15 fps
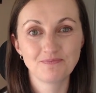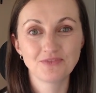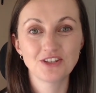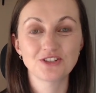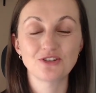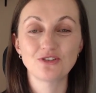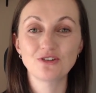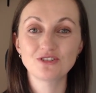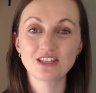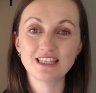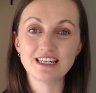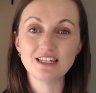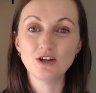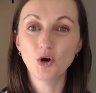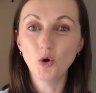So those are
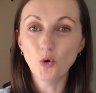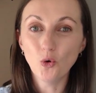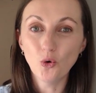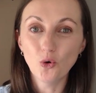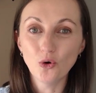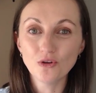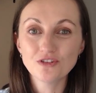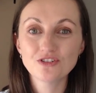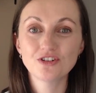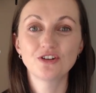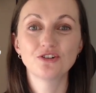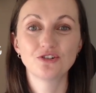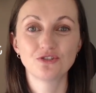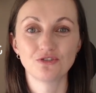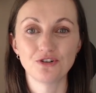the ought
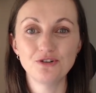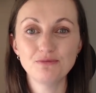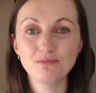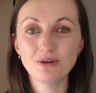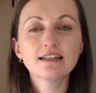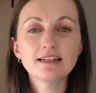group.